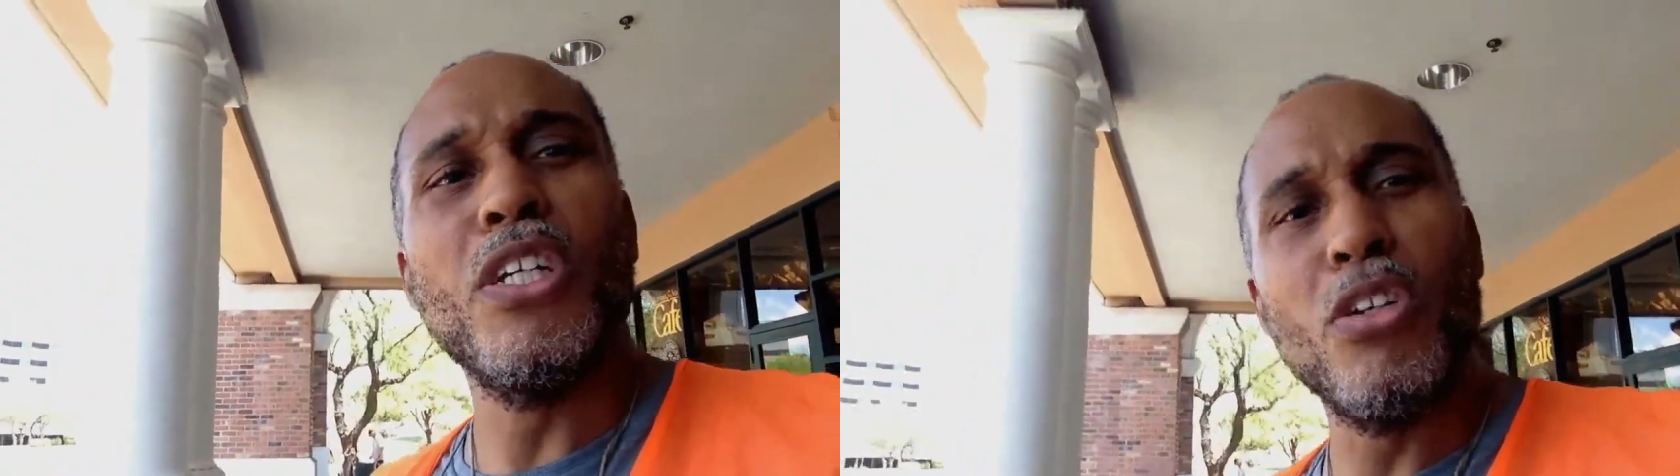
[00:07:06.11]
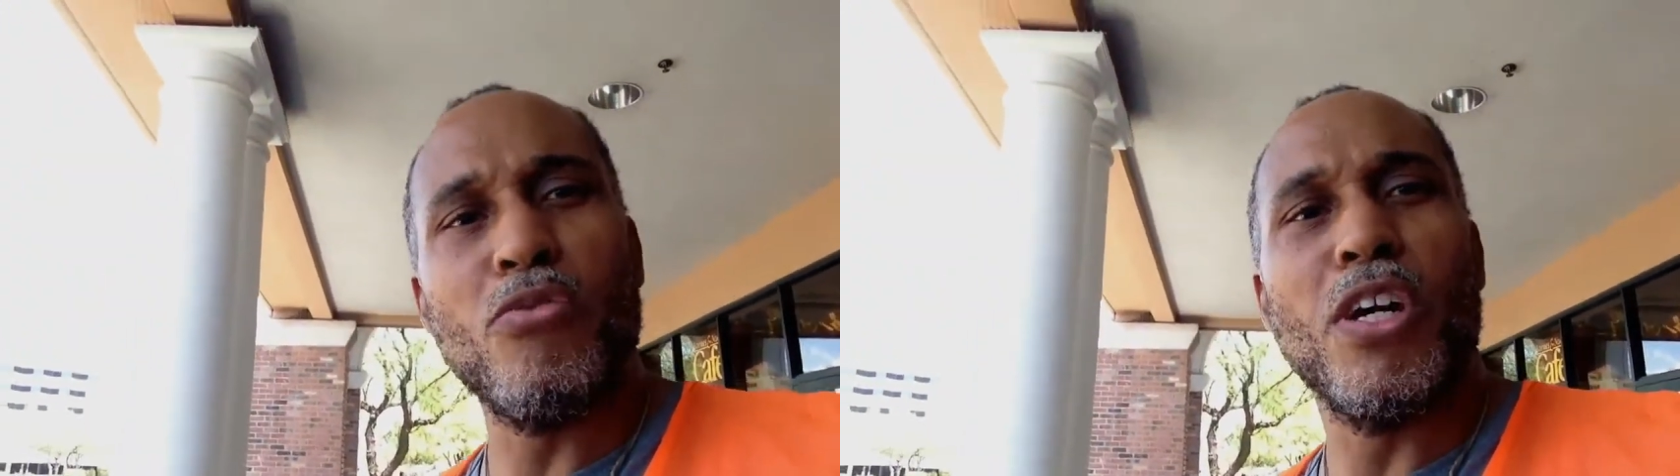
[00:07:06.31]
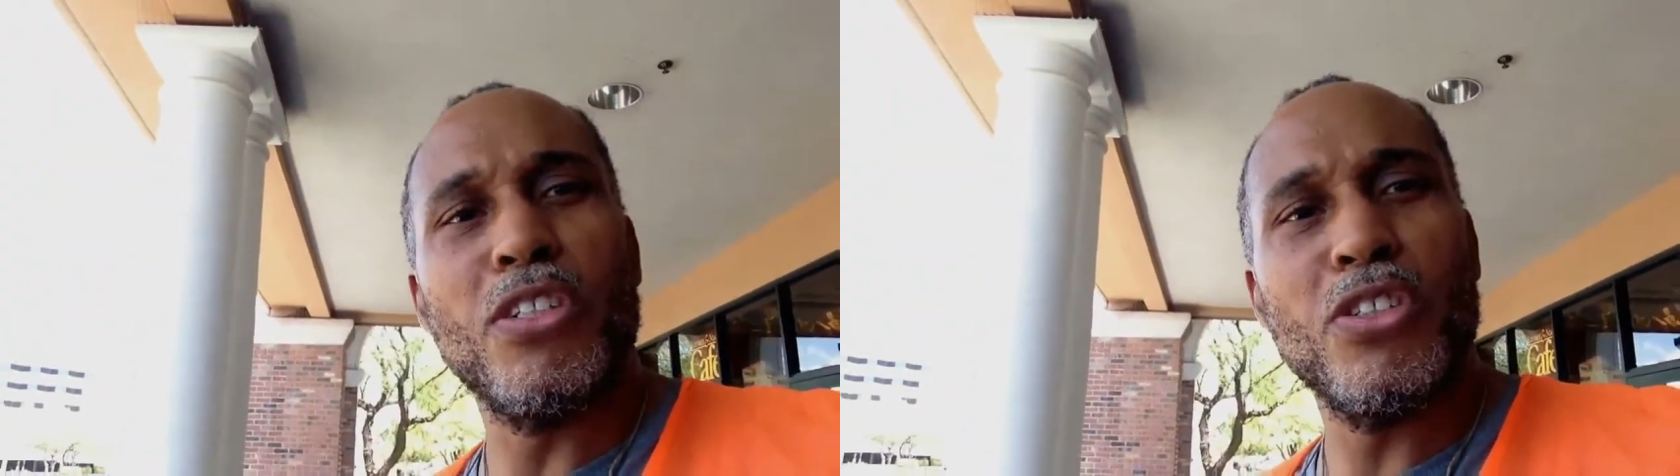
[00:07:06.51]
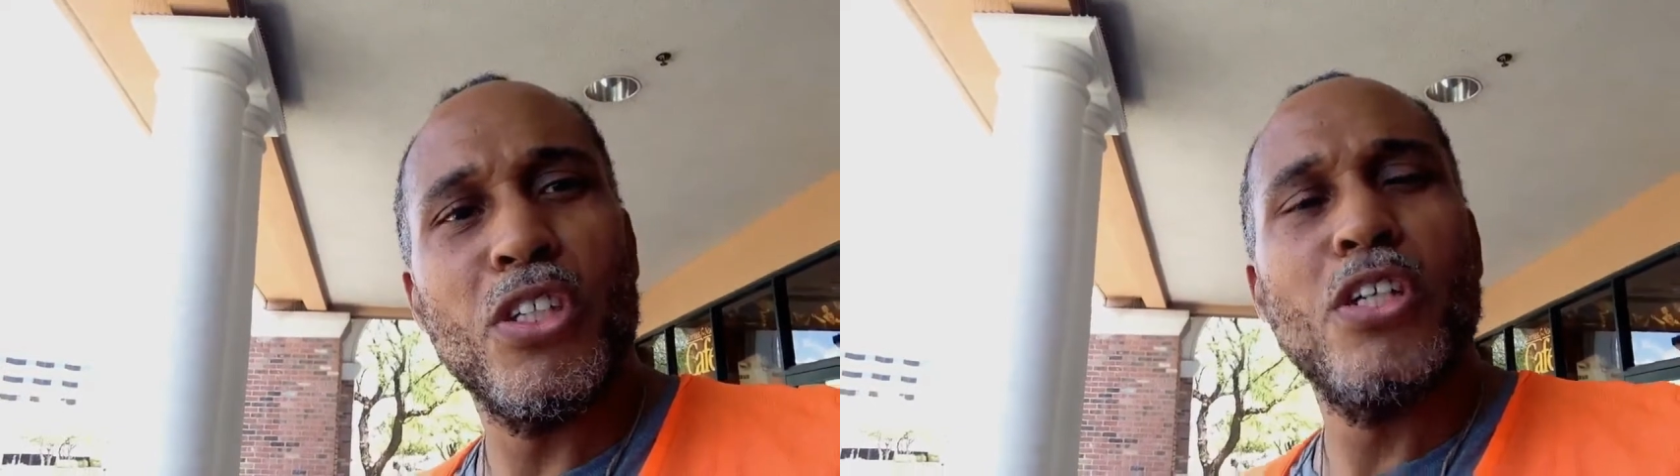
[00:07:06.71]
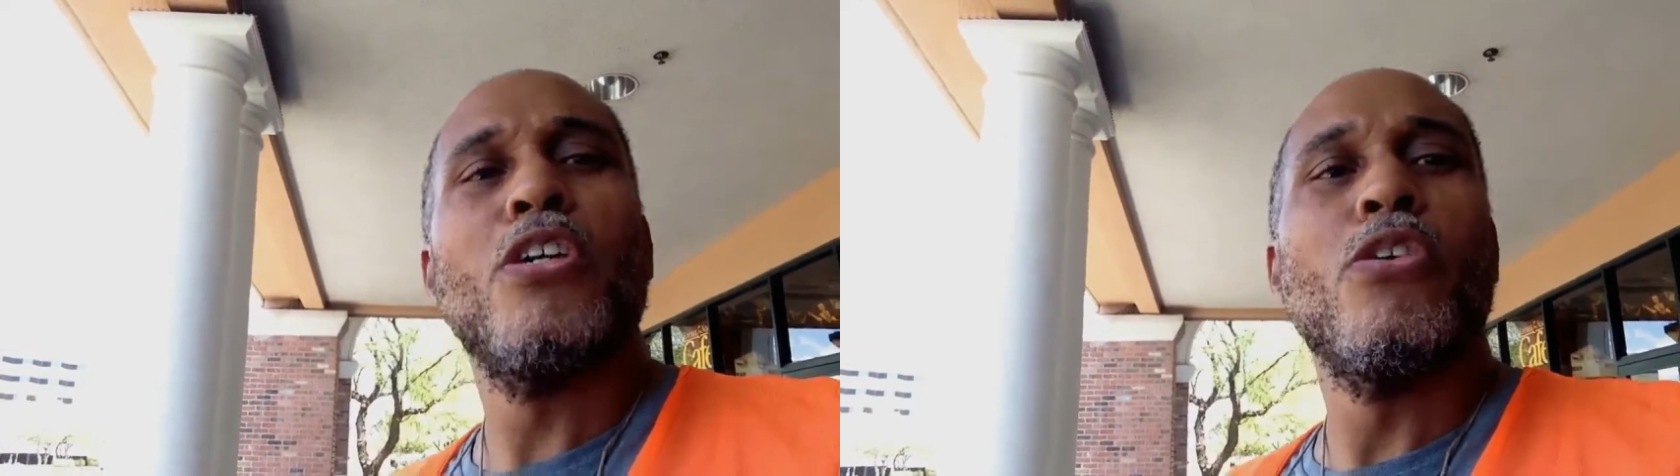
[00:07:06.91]
good for us,
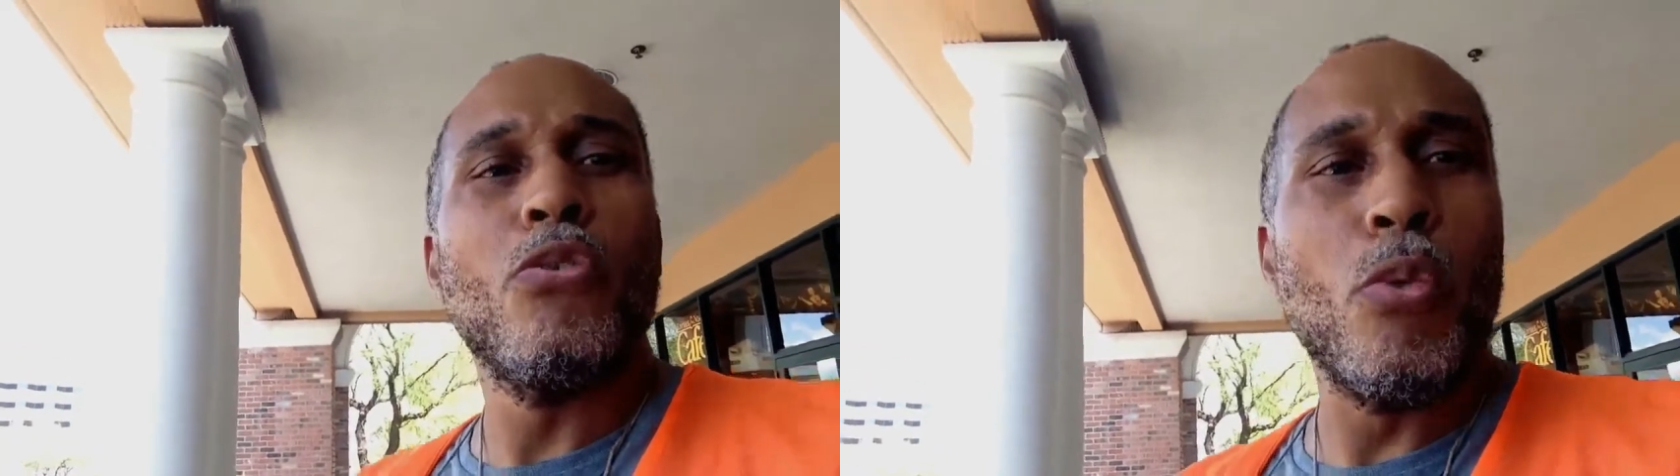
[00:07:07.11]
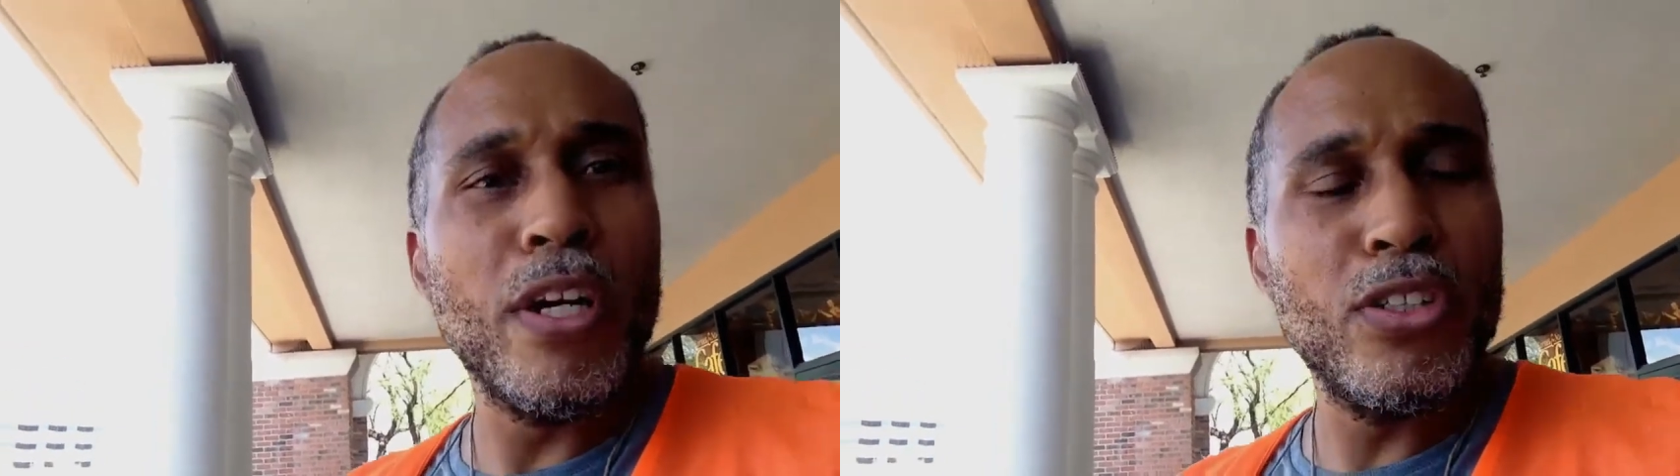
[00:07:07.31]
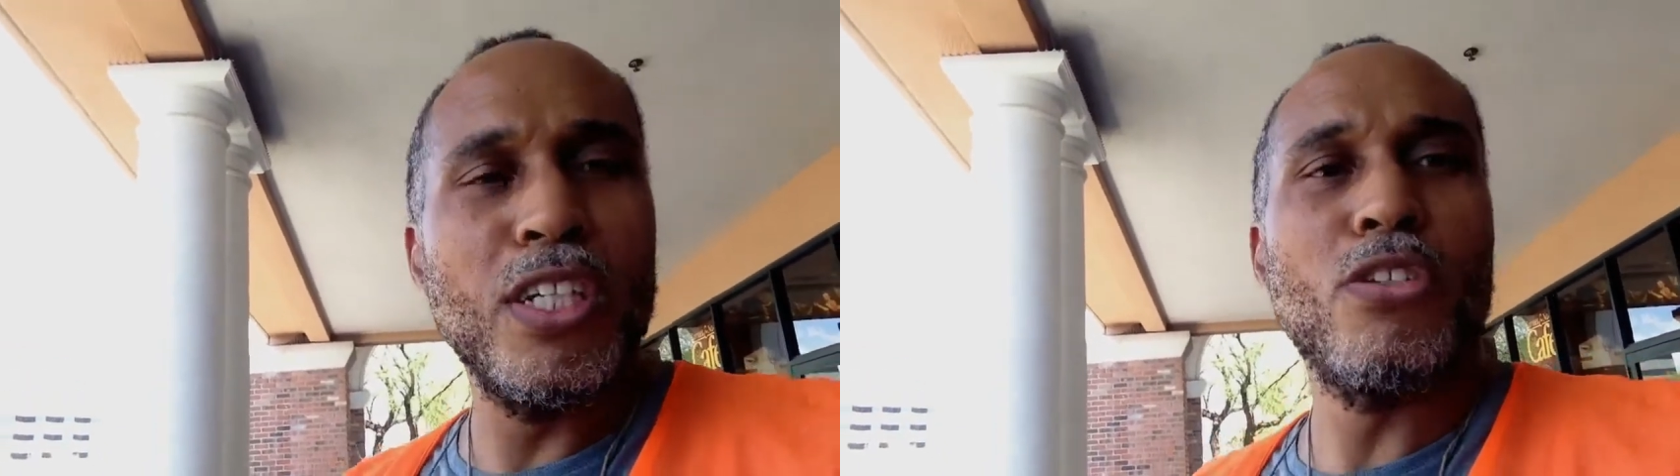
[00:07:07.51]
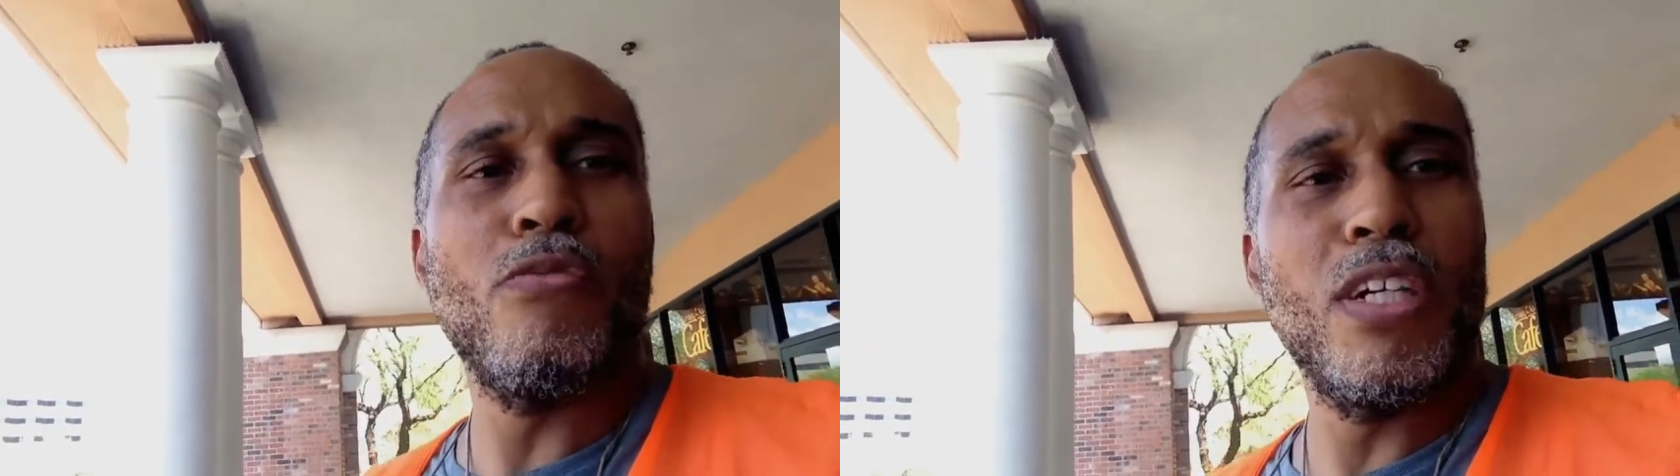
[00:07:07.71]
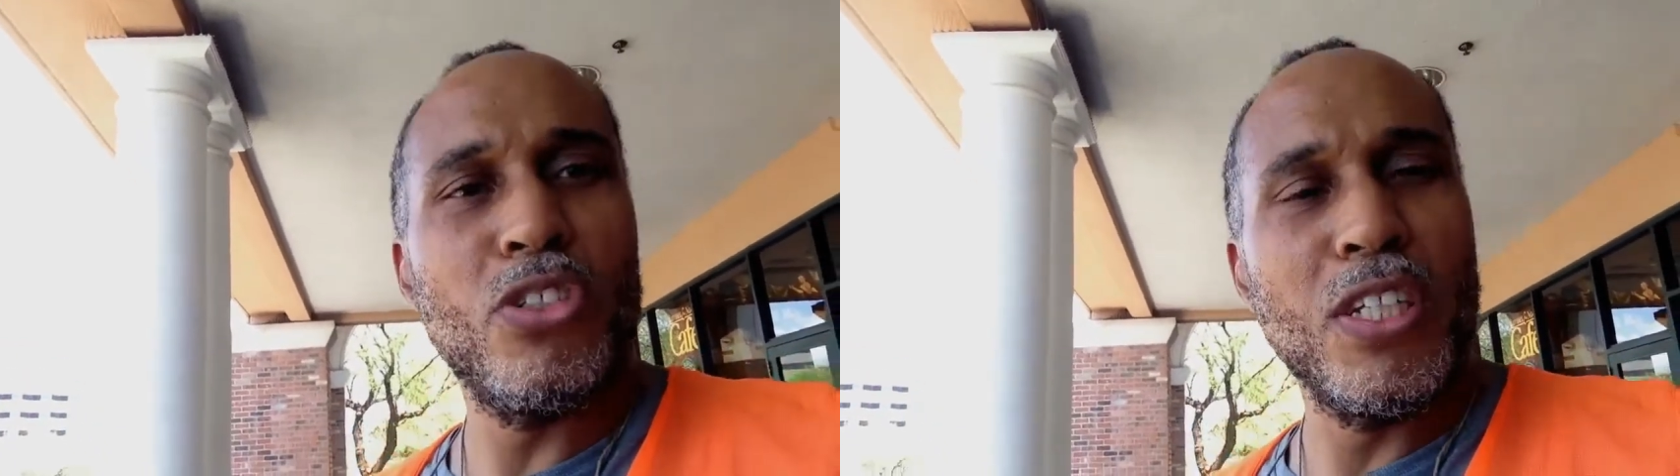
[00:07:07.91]
where's the
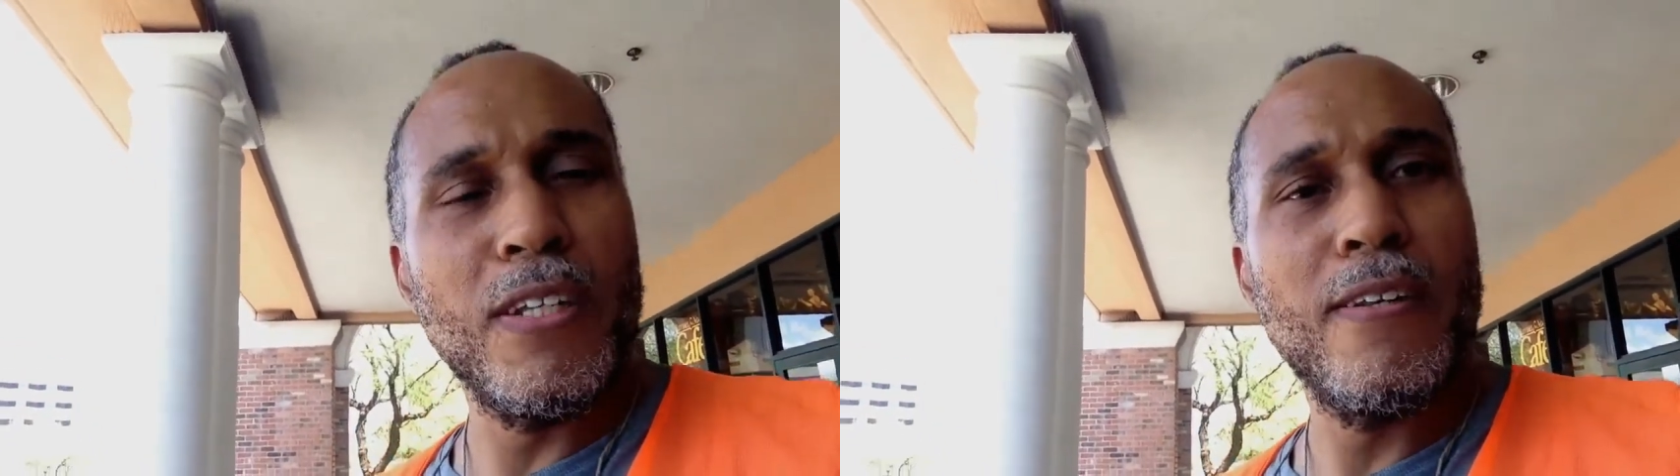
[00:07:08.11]
intervention?